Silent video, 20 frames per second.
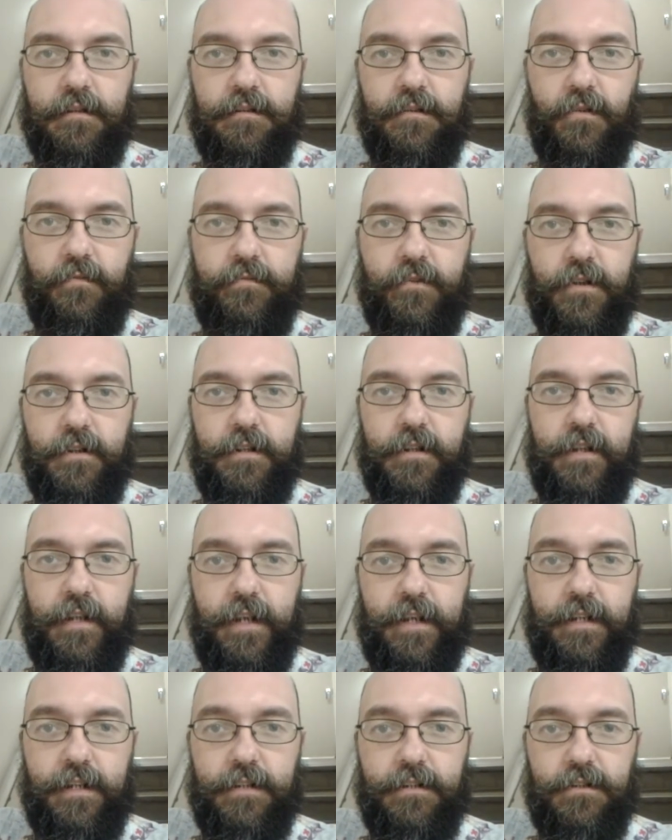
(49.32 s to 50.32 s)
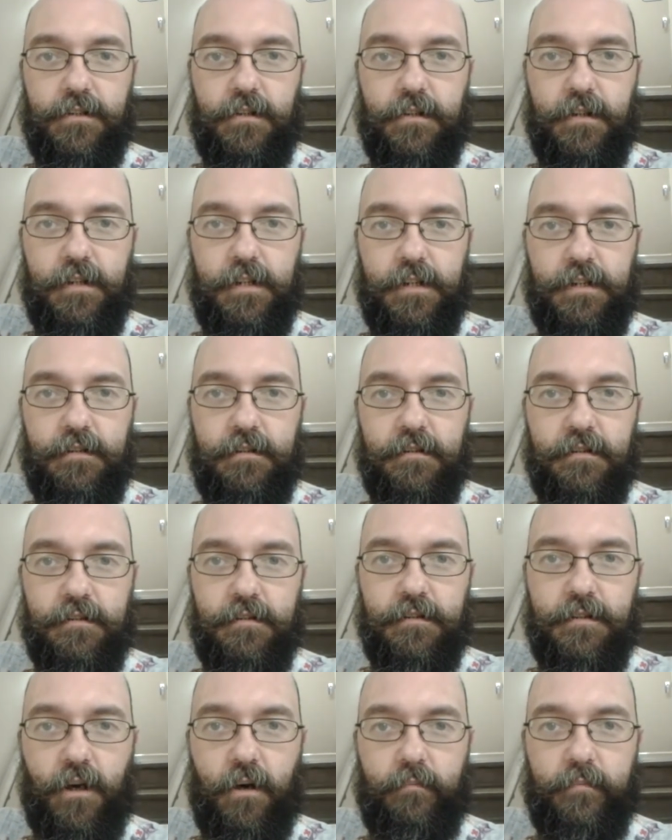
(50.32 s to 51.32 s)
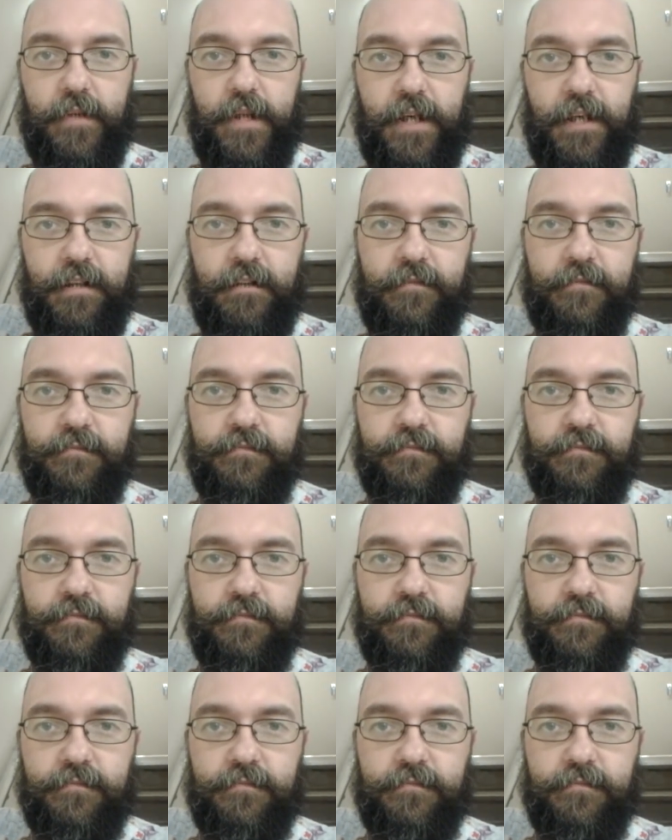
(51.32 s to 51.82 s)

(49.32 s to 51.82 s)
So far today it's good. It's hump day.